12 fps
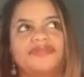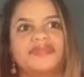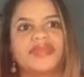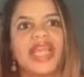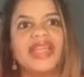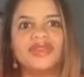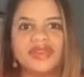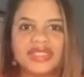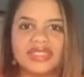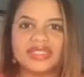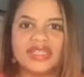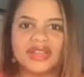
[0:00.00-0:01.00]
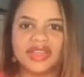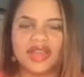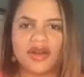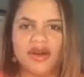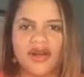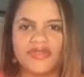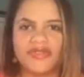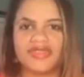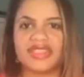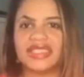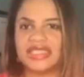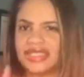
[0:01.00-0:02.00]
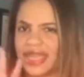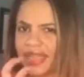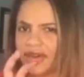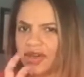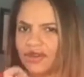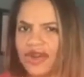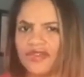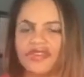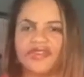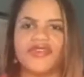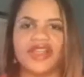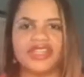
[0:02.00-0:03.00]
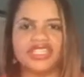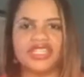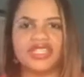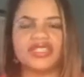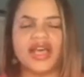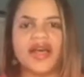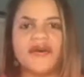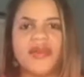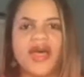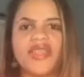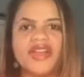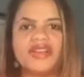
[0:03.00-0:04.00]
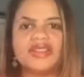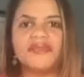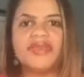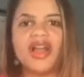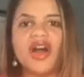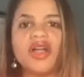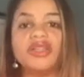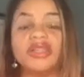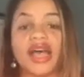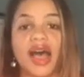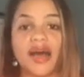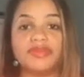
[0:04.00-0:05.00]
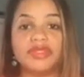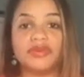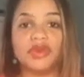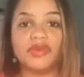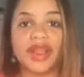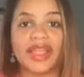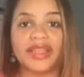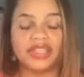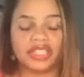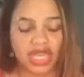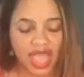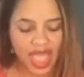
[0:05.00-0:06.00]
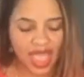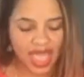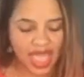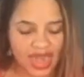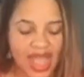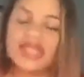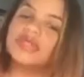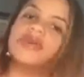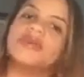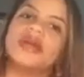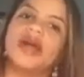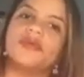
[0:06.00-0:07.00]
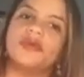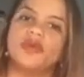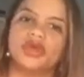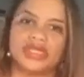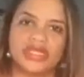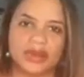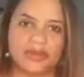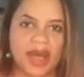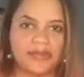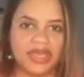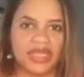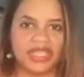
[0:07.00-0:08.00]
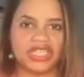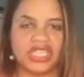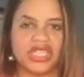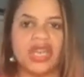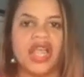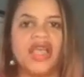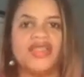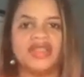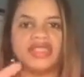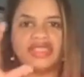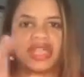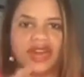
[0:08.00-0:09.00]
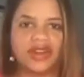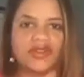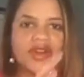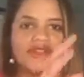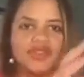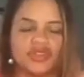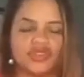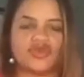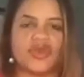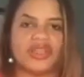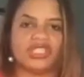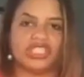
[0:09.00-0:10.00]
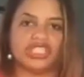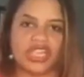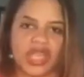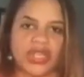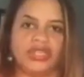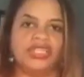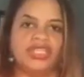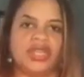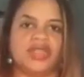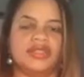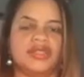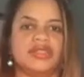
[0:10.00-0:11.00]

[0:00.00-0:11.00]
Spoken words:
I don't necessarily go off of standard reference ranges. There's something called an optimal range, and as we become a more sick population, the standard reference range changes.